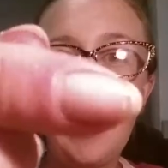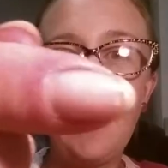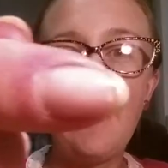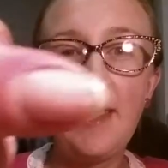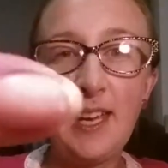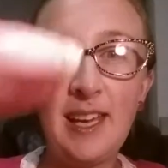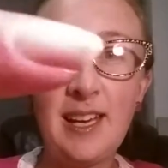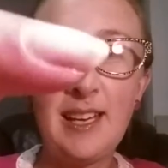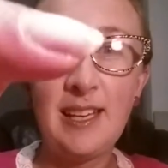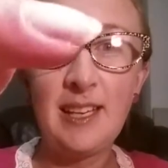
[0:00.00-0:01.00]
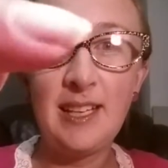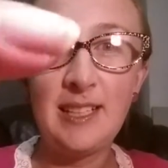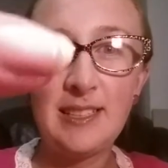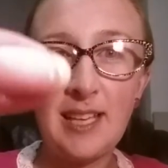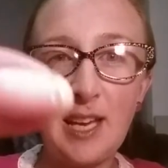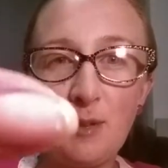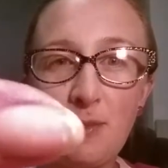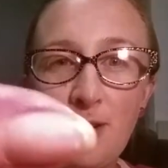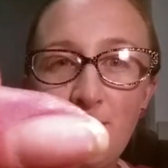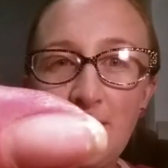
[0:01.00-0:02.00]
And there is a
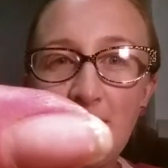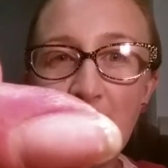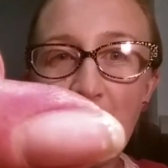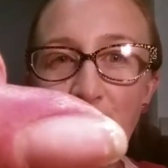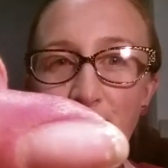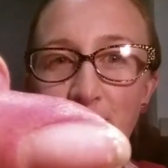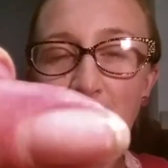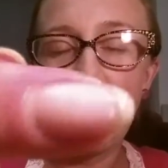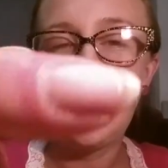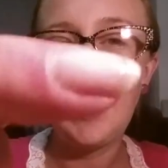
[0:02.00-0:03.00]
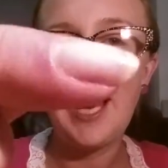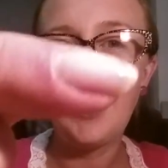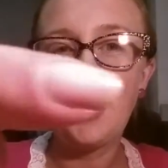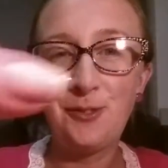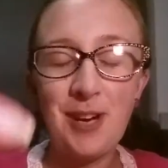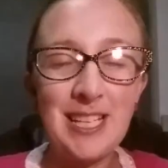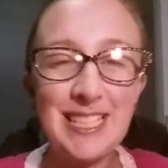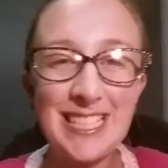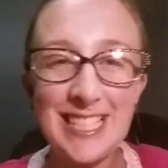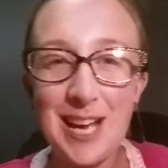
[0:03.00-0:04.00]
perfectly healthy nail ready
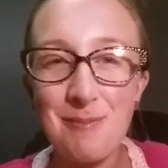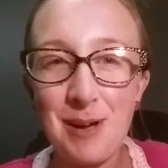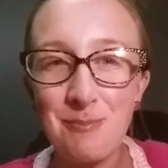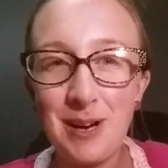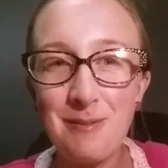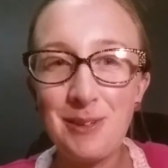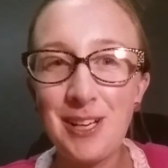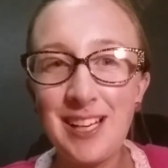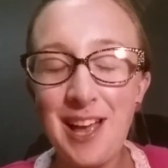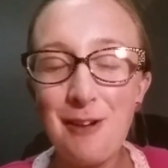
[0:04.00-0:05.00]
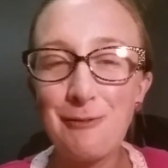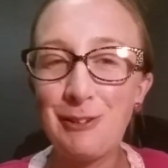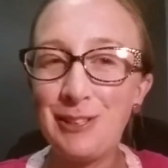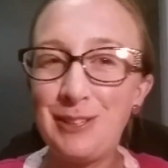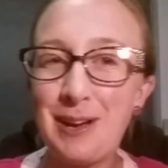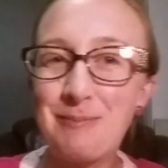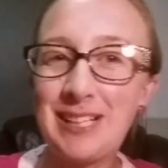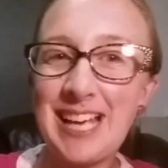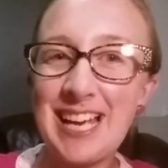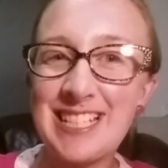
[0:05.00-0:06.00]
to start my prep work for a new
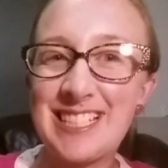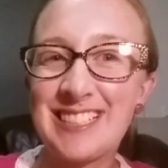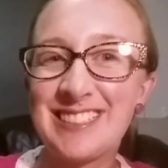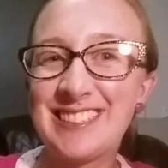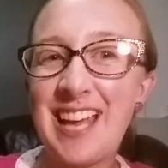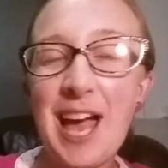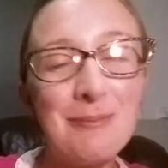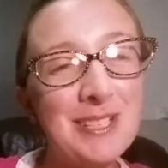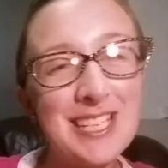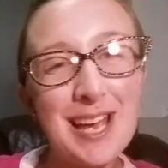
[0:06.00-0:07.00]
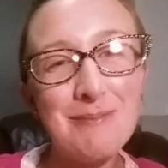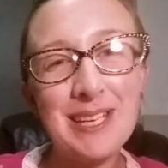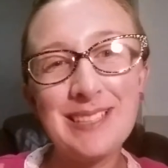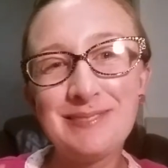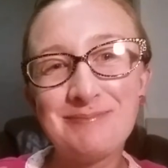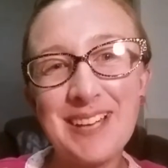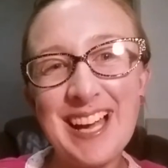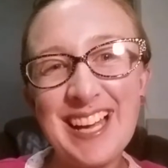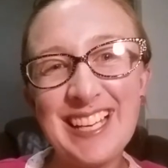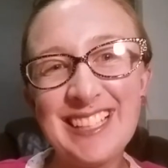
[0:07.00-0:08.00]
application. Happy jamming!
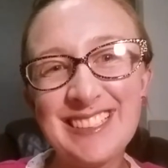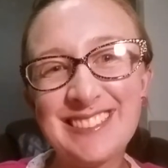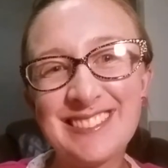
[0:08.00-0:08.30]
Bye!